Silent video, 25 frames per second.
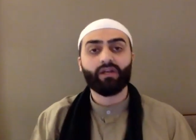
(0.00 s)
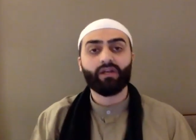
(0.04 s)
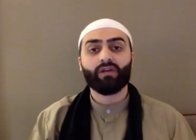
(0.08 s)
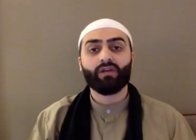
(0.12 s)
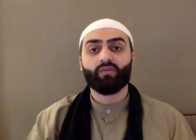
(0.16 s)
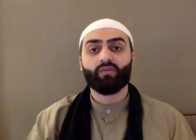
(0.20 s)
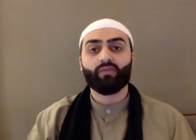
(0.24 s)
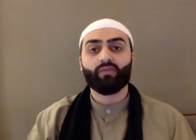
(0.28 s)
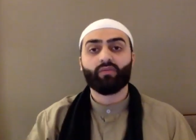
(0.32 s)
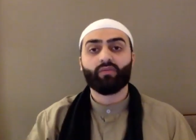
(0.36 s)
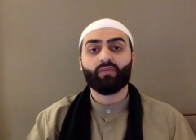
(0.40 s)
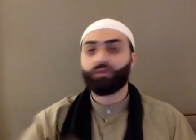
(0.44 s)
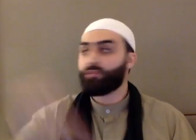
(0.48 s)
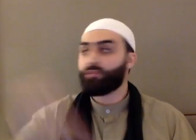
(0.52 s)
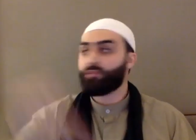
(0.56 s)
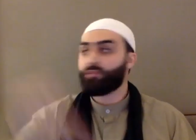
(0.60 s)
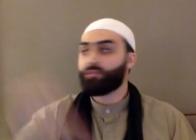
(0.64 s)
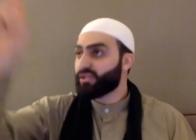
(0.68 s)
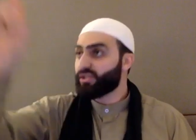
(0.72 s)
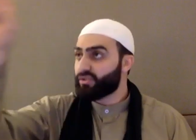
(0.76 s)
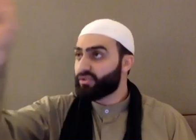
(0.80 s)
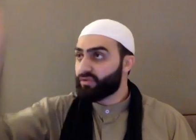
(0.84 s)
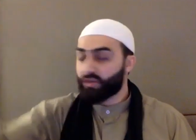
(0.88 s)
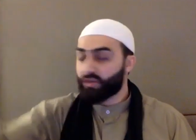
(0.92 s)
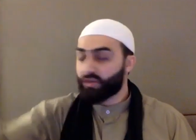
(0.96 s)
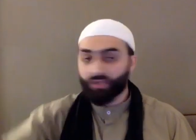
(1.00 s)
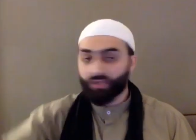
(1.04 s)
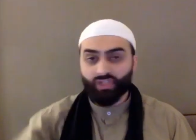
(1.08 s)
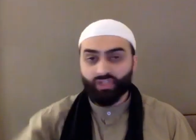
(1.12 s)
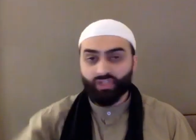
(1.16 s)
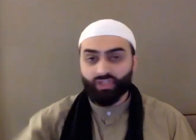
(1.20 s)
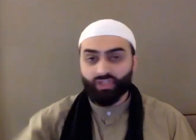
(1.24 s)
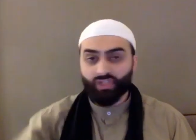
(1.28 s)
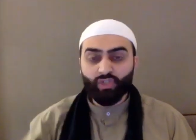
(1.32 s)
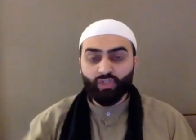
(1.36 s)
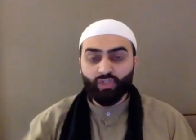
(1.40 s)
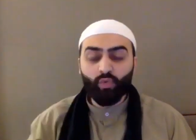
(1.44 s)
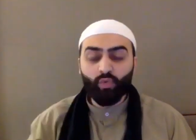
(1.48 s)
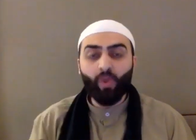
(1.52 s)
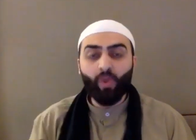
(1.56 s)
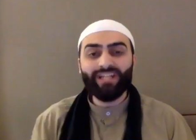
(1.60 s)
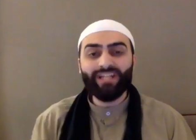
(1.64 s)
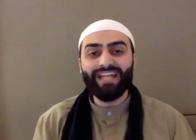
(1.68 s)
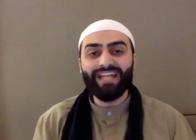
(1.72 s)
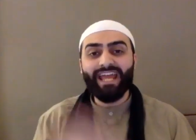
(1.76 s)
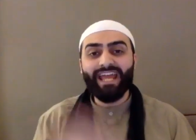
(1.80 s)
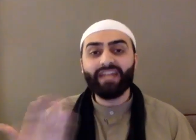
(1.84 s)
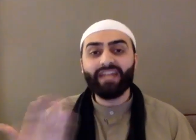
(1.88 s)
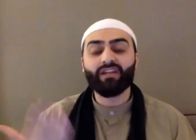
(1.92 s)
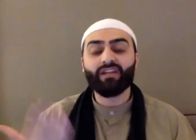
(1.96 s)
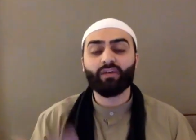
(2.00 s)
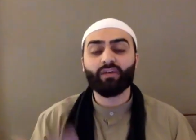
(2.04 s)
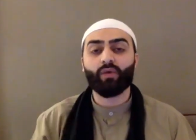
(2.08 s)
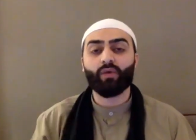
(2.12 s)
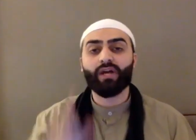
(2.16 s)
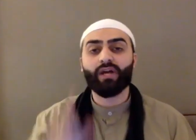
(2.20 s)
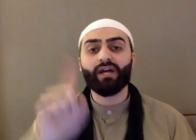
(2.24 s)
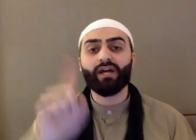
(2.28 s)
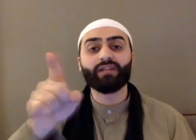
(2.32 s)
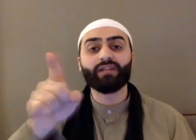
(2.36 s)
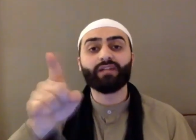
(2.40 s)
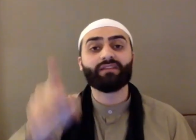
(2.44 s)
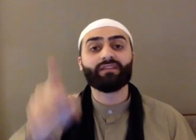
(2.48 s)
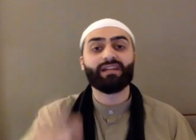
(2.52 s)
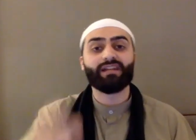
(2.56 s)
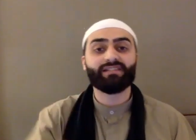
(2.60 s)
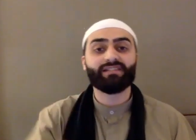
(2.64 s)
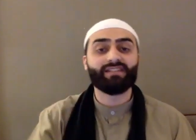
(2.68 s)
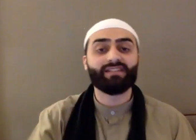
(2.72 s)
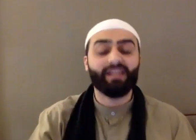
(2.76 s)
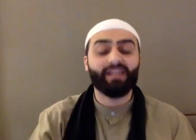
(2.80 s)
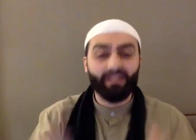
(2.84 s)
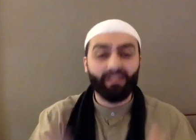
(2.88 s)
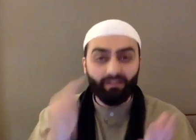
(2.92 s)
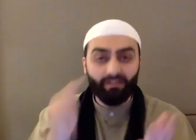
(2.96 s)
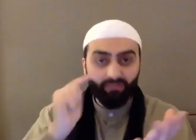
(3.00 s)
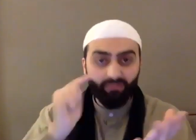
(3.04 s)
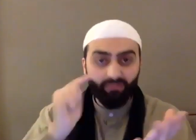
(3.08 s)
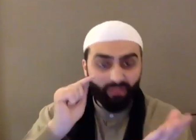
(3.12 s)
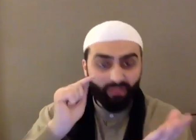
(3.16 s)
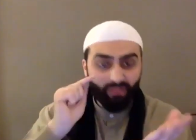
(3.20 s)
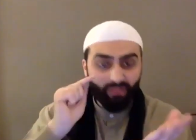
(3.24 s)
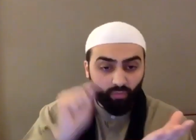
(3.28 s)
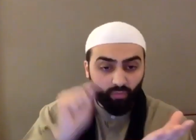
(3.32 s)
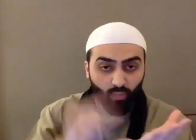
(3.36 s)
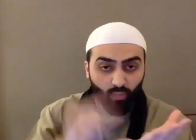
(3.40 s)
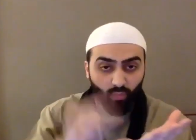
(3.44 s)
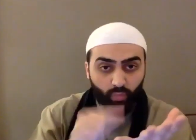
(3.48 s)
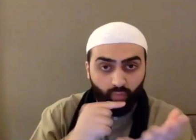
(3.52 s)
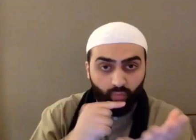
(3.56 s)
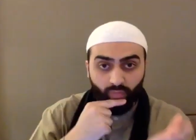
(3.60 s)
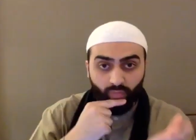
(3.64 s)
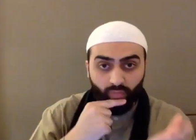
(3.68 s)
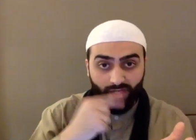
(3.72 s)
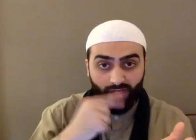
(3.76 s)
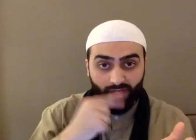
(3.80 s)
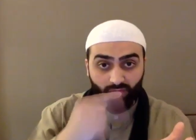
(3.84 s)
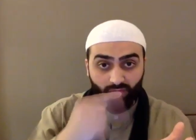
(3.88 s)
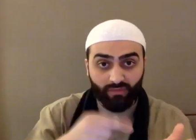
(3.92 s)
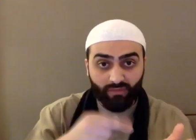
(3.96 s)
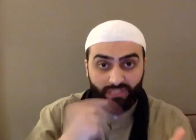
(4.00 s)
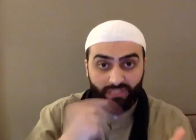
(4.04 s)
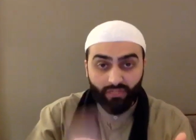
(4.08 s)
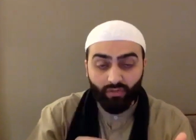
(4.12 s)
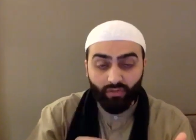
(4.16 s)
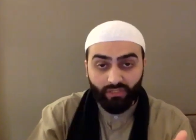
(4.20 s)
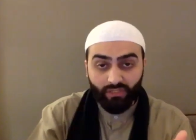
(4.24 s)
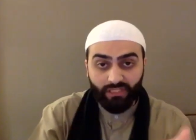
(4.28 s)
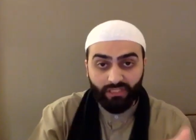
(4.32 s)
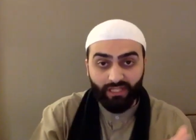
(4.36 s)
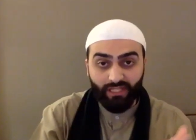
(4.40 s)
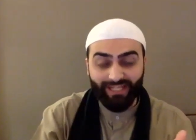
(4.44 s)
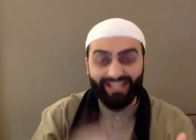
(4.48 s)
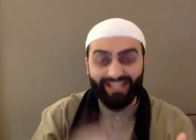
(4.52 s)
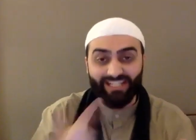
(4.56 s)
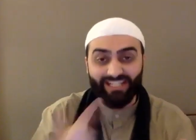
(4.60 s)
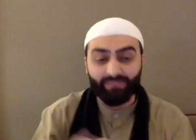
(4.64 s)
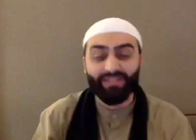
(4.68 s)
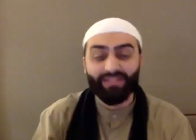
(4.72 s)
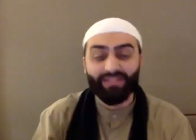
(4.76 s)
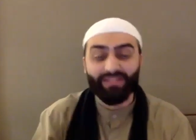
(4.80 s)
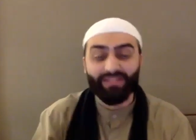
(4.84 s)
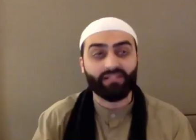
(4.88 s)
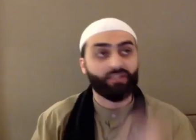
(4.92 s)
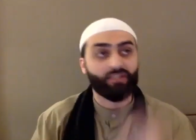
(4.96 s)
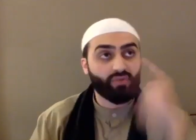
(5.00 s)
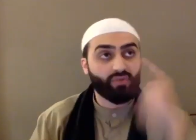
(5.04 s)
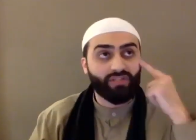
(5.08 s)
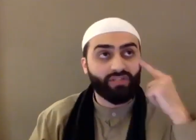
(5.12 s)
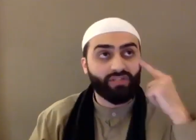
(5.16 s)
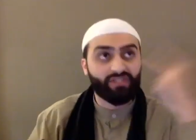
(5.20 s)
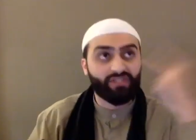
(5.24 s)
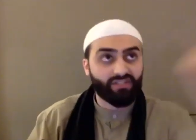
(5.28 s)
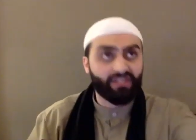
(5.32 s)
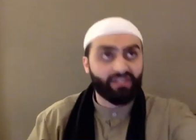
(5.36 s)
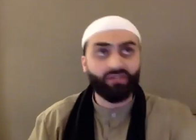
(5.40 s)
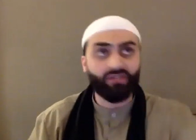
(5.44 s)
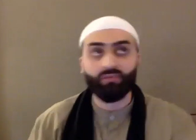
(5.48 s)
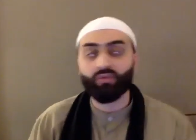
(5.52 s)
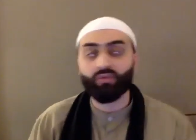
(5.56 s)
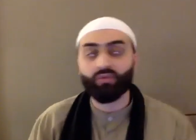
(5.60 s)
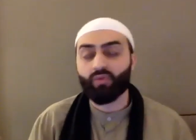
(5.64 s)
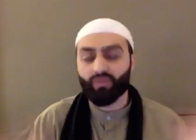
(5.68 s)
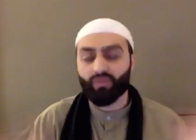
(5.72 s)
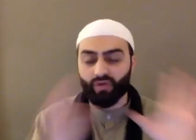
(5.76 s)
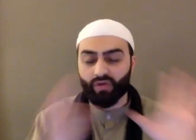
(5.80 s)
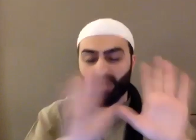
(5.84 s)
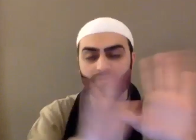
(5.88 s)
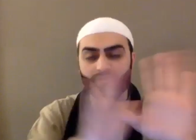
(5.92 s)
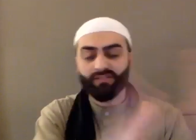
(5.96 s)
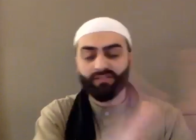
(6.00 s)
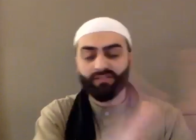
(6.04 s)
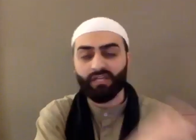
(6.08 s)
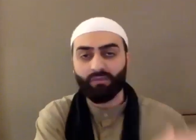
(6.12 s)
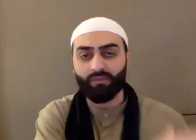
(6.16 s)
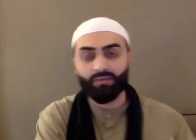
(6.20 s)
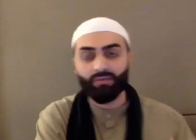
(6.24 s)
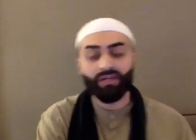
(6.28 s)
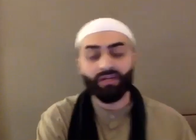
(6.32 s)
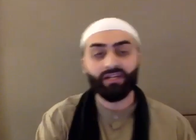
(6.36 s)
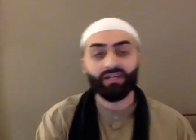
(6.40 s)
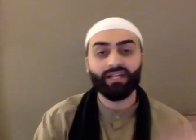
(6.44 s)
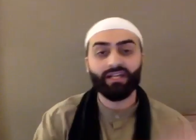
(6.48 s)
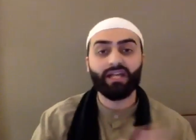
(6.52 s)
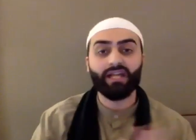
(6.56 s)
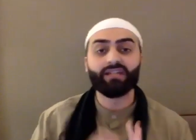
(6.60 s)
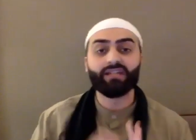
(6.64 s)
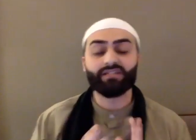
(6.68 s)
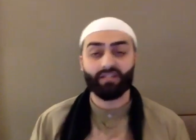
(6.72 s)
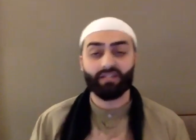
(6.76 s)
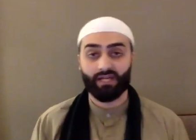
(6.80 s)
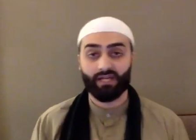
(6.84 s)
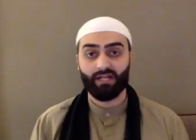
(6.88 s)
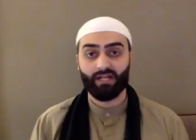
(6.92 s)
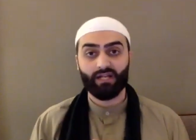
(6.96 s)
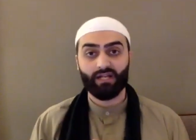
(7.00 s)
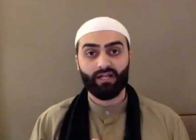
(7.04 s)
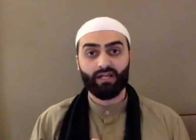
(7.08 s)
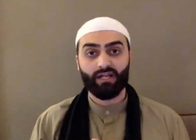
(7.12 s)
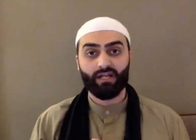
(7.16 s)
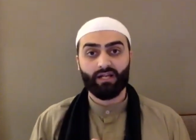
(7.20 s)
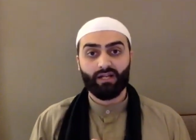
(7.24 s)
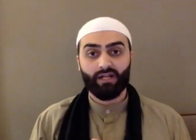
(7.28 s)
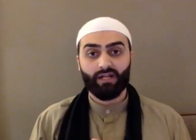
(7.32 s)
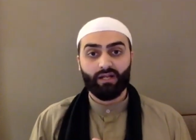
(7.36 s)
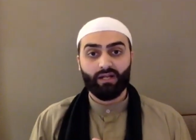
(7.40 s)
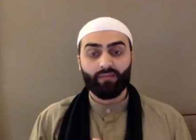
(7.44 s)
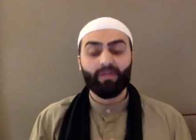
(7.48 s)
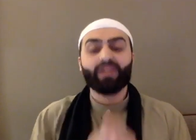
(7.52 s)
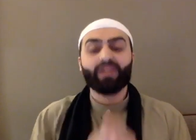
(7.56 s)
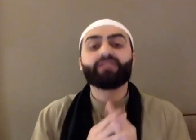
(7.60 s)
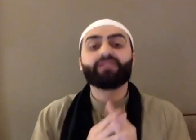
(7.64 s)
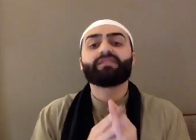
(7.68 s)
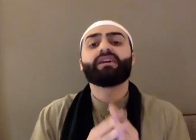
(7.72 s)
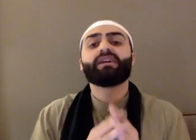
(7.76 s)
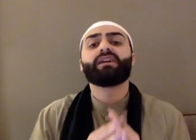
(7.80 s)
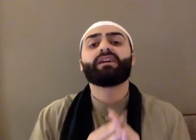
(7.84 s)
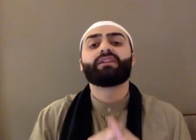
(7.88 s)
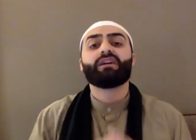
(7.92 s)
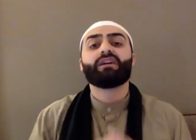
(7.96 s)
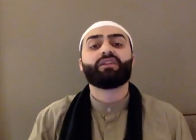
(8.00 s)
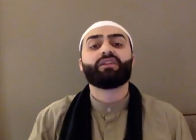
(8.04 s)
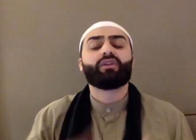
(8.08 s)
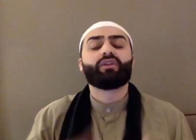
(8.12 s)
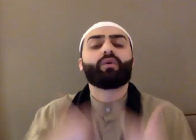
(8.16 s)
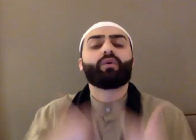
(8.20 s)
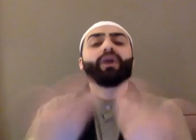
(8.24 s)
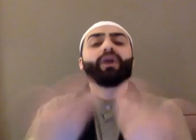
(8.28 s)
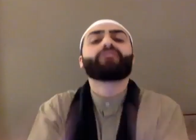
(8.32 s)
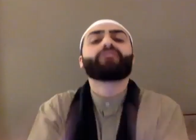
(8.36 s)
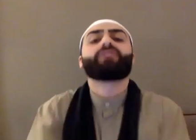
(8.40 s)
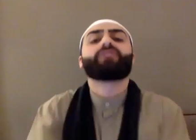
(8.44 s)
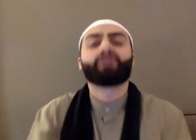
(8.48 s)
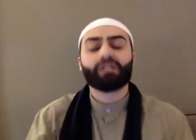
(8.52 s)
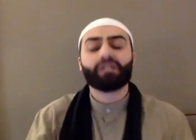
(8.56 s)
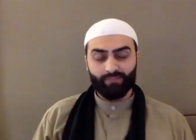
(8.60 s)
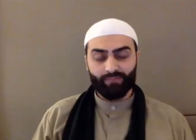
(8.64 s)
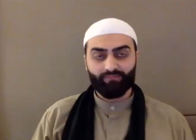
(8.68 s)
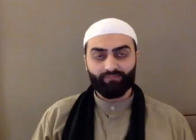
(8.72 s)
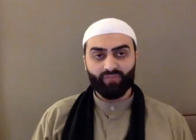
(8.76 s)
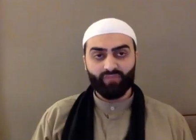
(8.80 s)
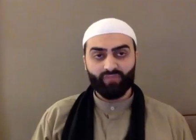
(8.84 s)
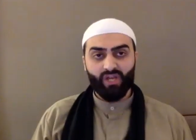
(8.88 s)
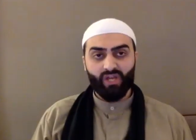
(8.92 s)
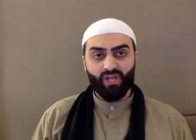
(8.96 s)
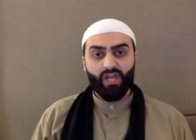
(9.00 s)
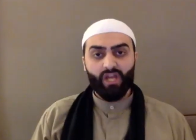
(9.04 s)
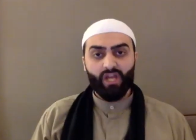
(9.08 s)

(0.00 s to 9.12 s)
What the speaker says: there was 28 riwayat that say, like literally, like explicitly, you need to see the moon with your eyes. Like, I'm not going to get into that. But he said the riwayat are clear on this.